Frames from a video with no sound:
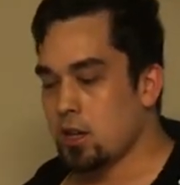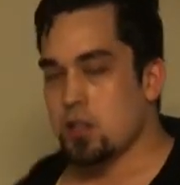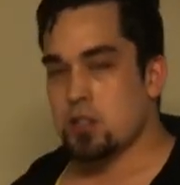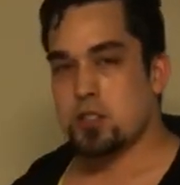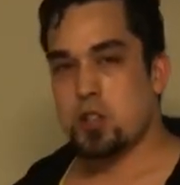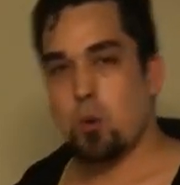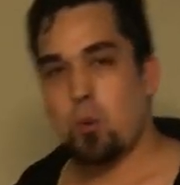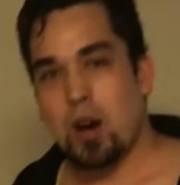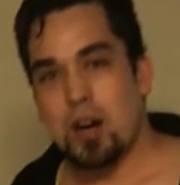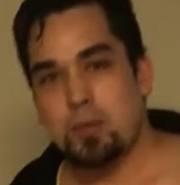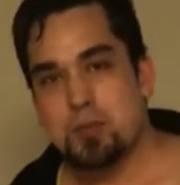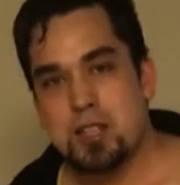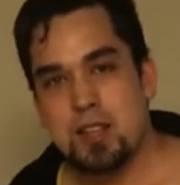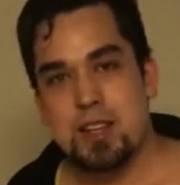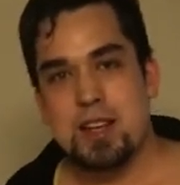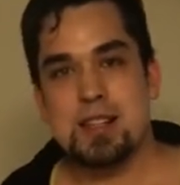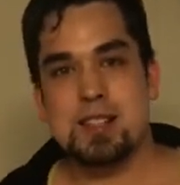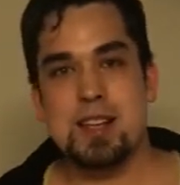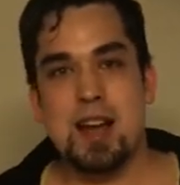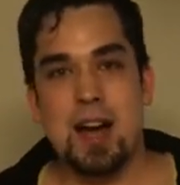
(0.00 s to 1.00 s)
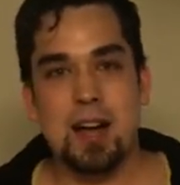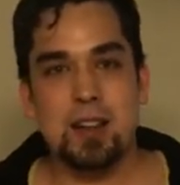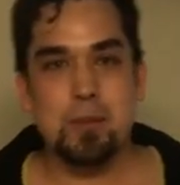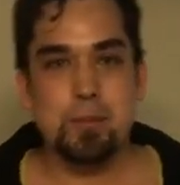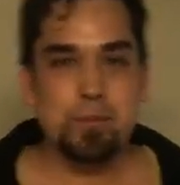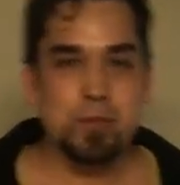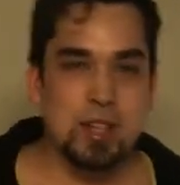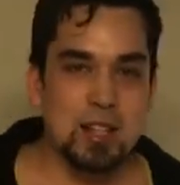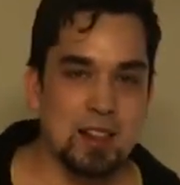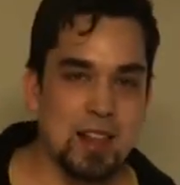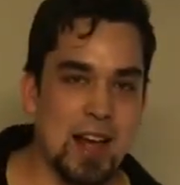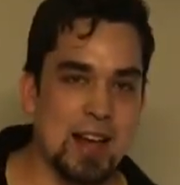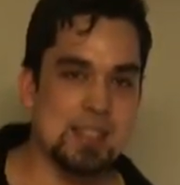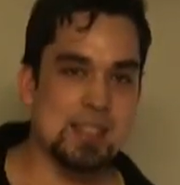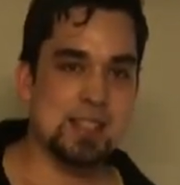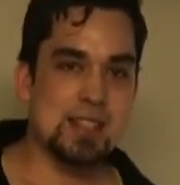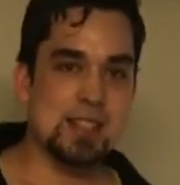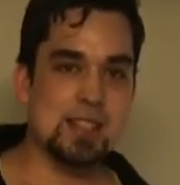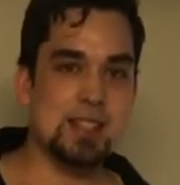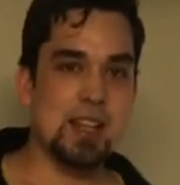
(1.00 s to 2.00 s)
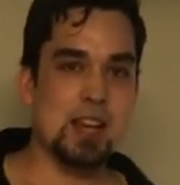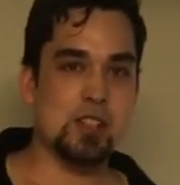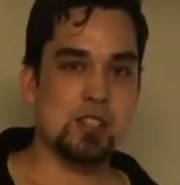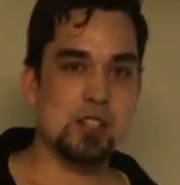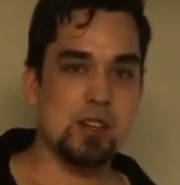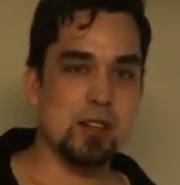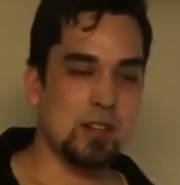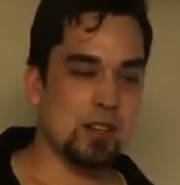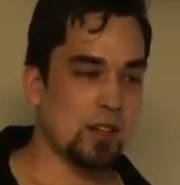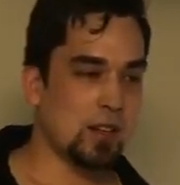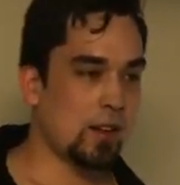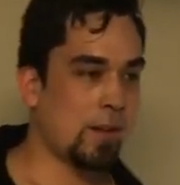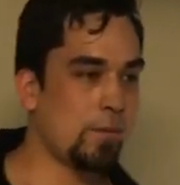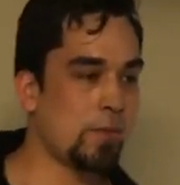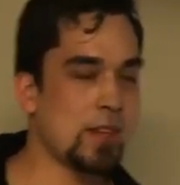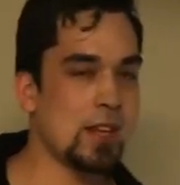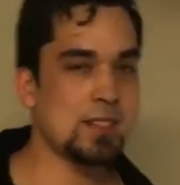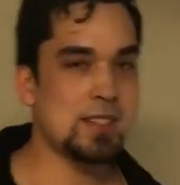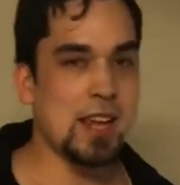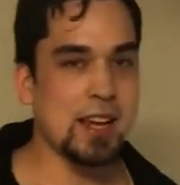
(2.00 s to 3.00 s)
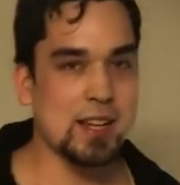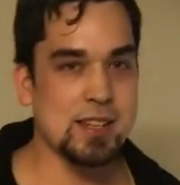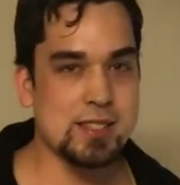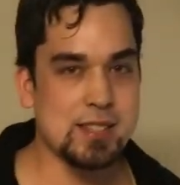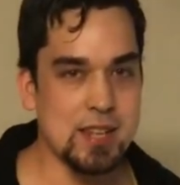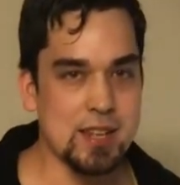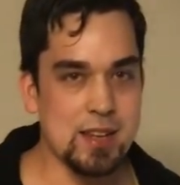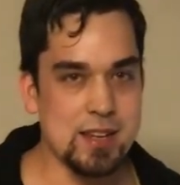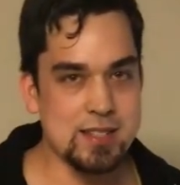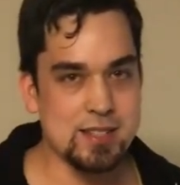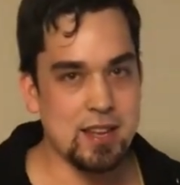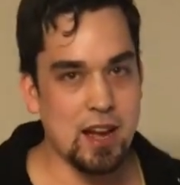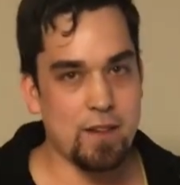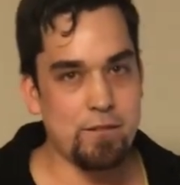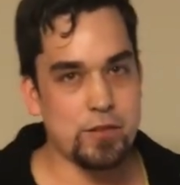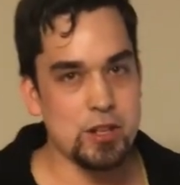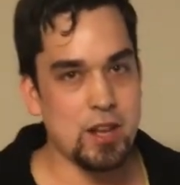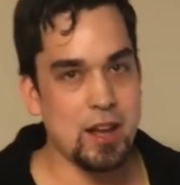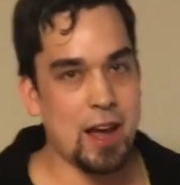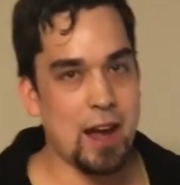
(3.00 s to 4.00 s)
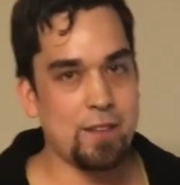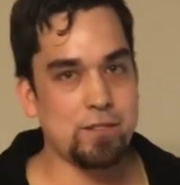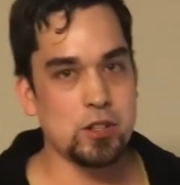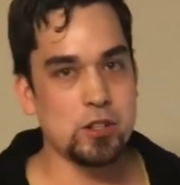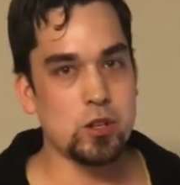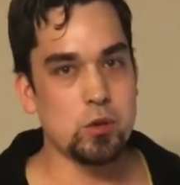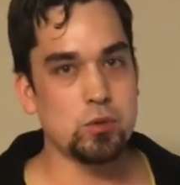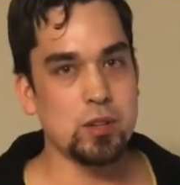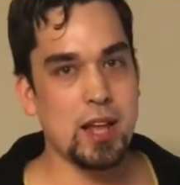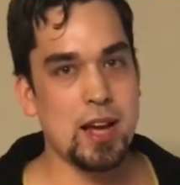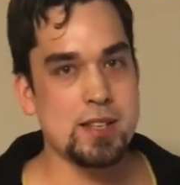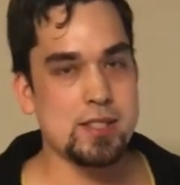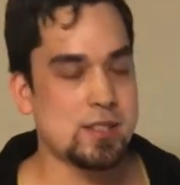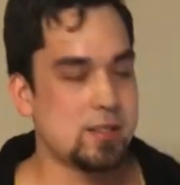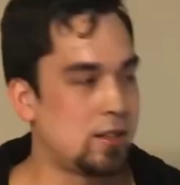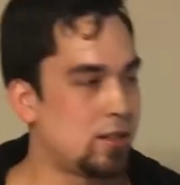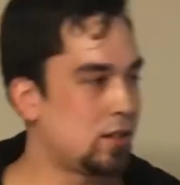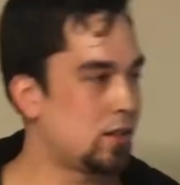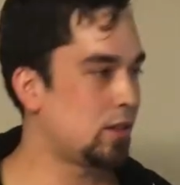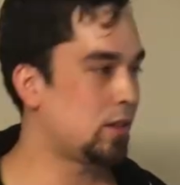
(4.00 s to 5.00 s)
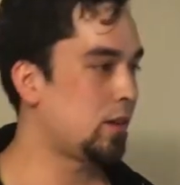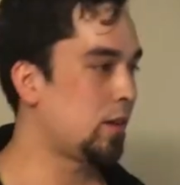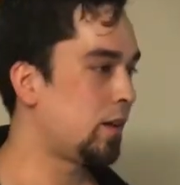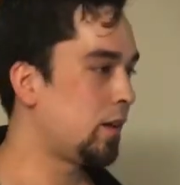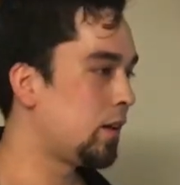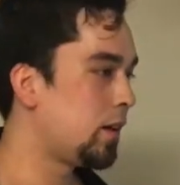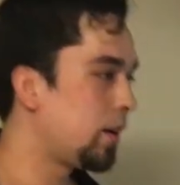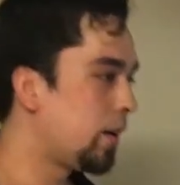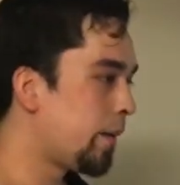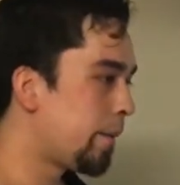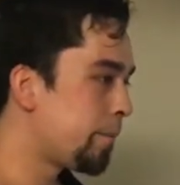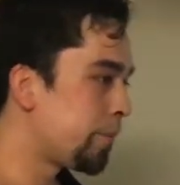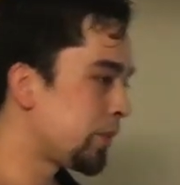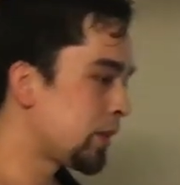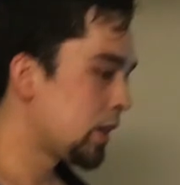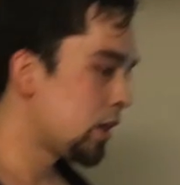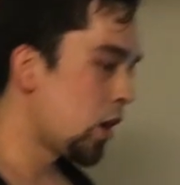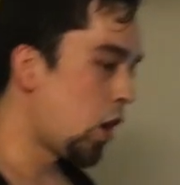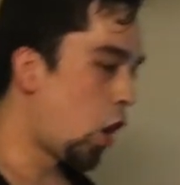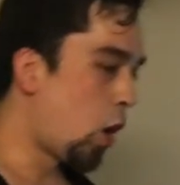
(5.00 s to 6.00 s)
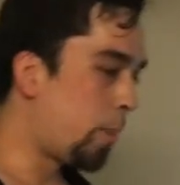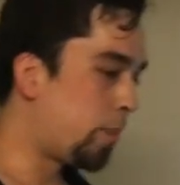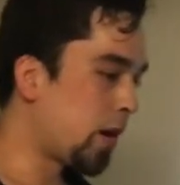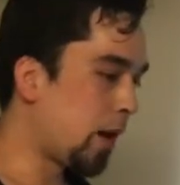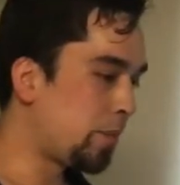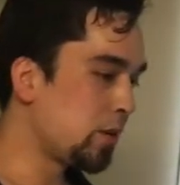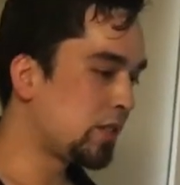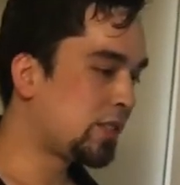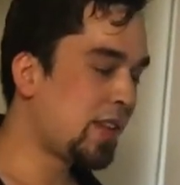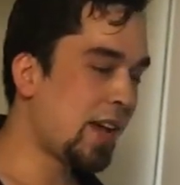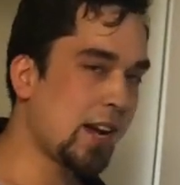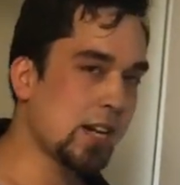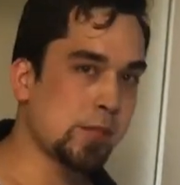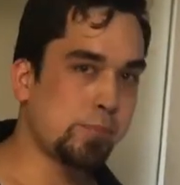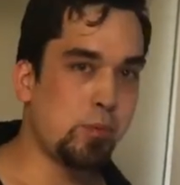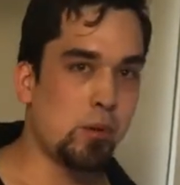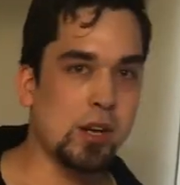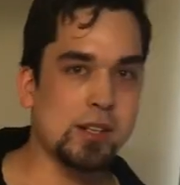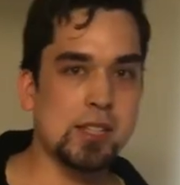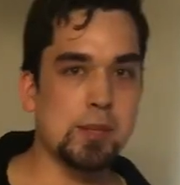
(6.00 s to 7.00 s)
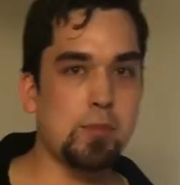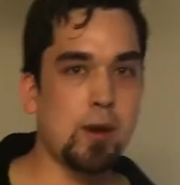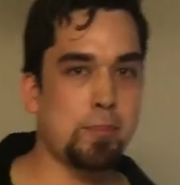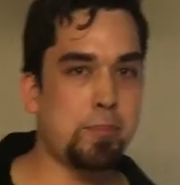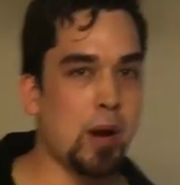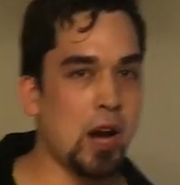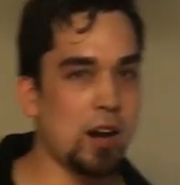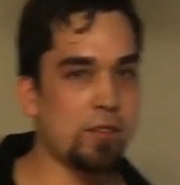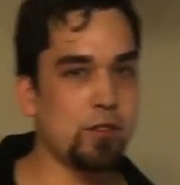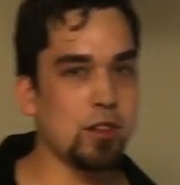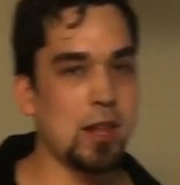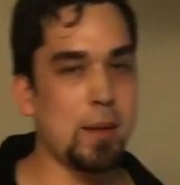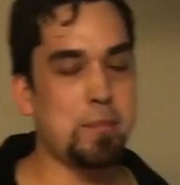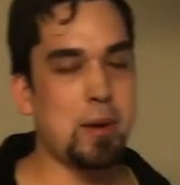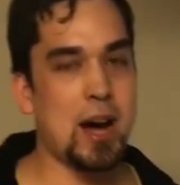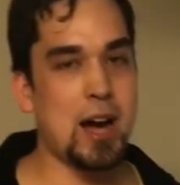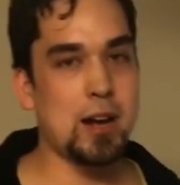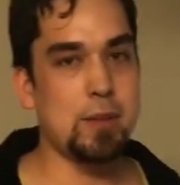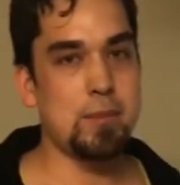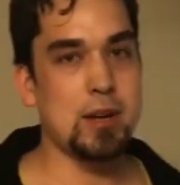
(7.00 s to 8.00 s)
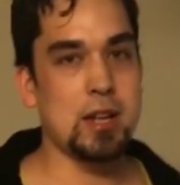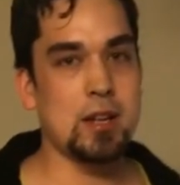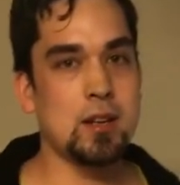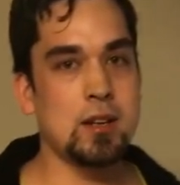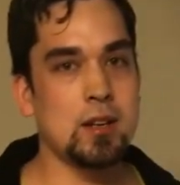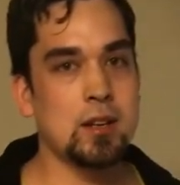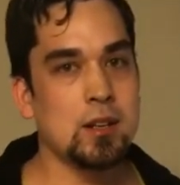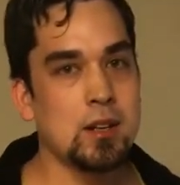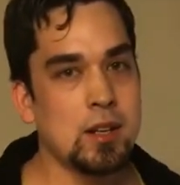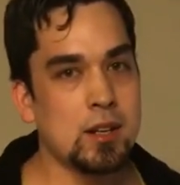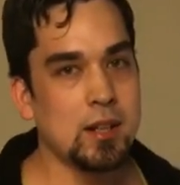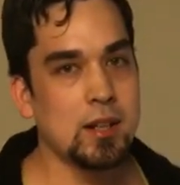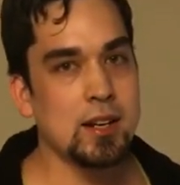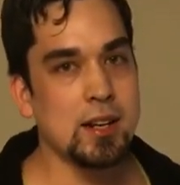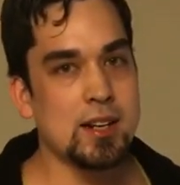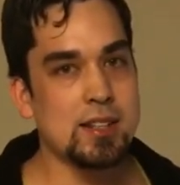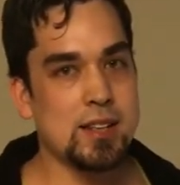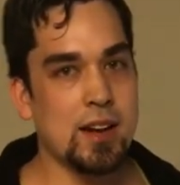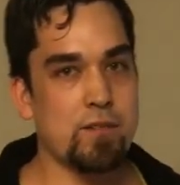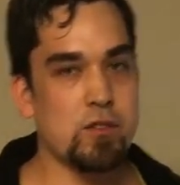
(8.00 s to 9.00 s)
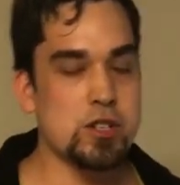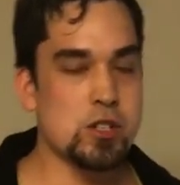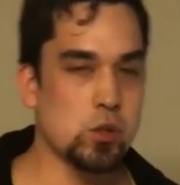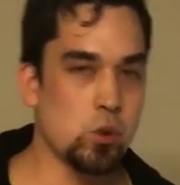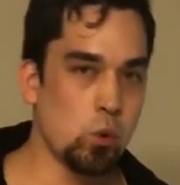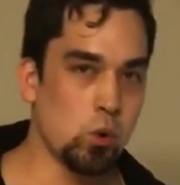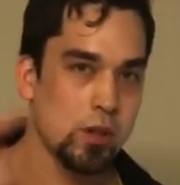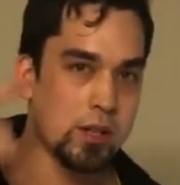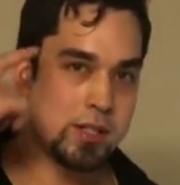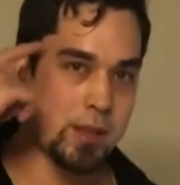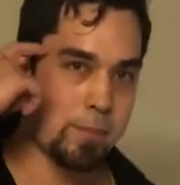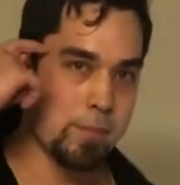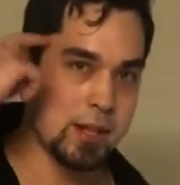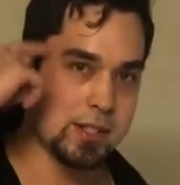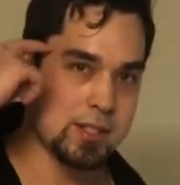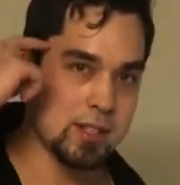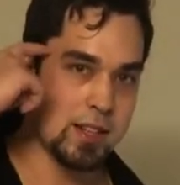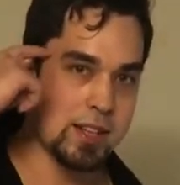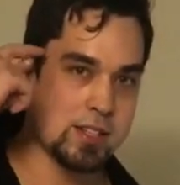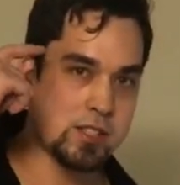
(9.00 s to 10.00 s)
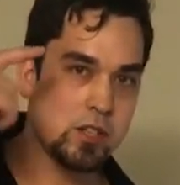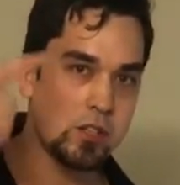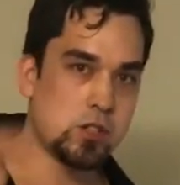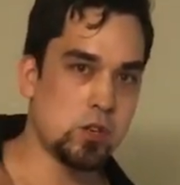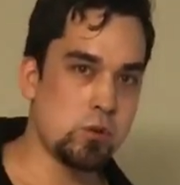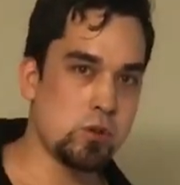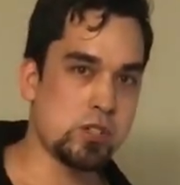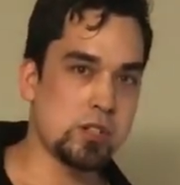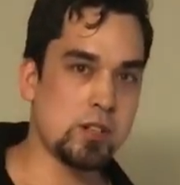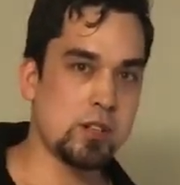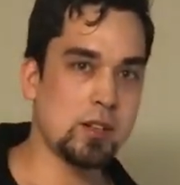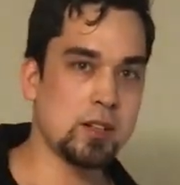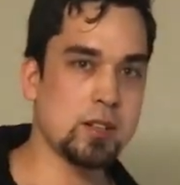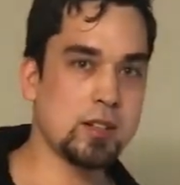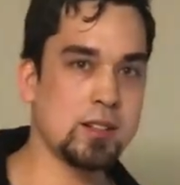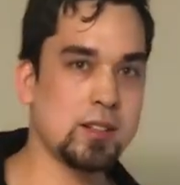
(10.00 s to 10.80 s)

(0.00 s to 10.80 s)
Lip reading: So welcome to the asylum. Class is in session. Take a seat, it's time for your afternoon lesson. Open up your textbooks and prepare for lobotomy. Cause every school is a mental institution.